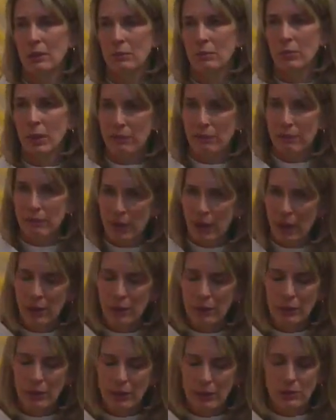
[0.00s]
by
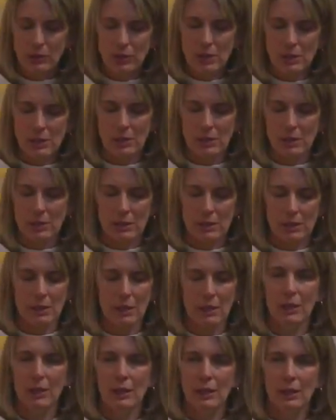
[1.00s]
following Jesus
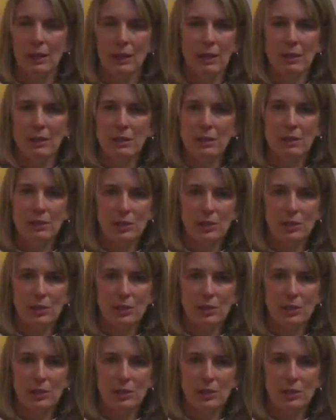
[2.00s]
isn't